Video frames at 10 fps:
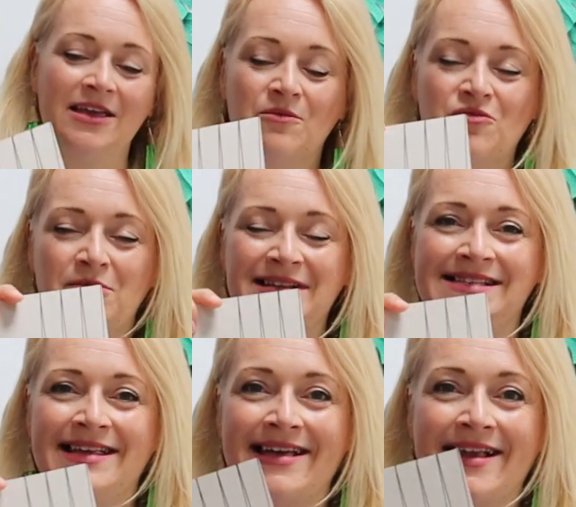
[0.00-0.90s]
You can probably
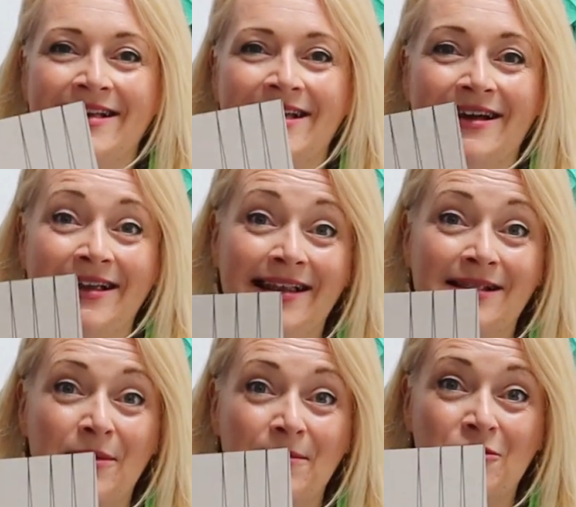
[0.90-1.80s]
see that a
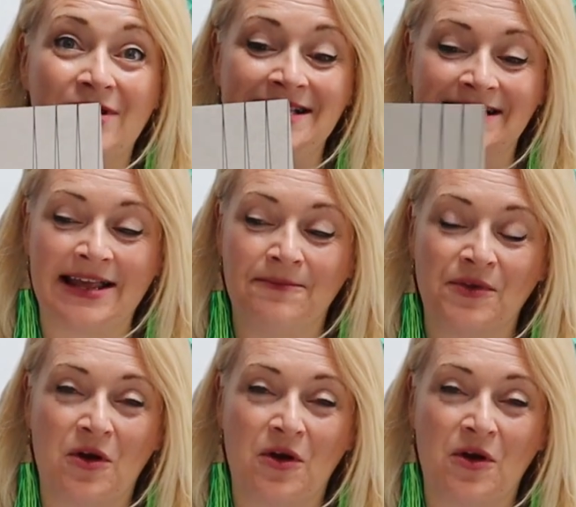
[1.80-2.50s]
little bit more easily